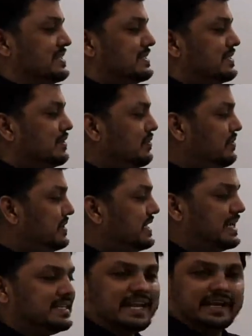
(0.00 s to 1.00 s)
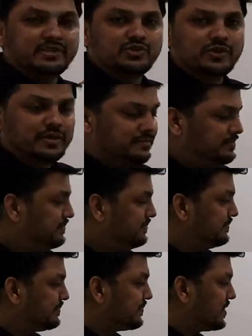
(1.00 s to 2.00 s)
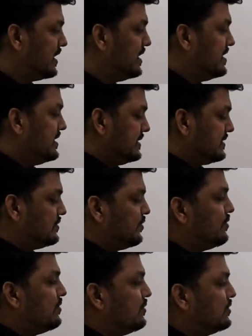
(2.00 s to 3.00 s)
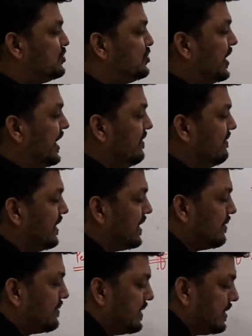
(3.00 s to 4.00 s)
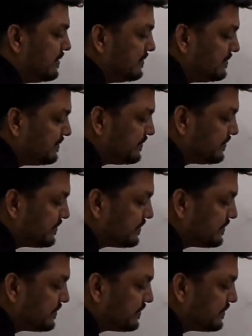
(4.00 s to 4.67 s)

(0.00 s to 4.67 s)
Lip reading: So that is extra. So chicken will come here.